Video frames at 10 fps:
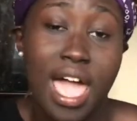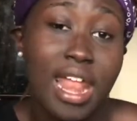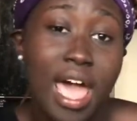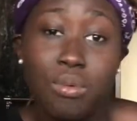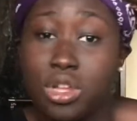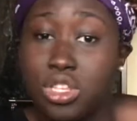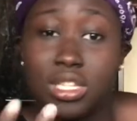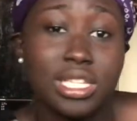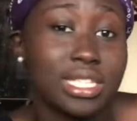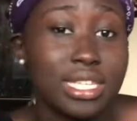and I want you
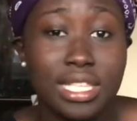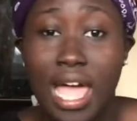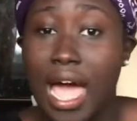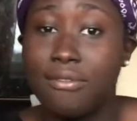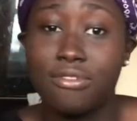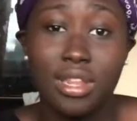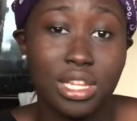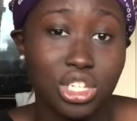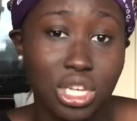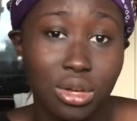to see that I'm
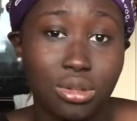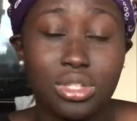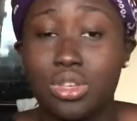feeling chilled,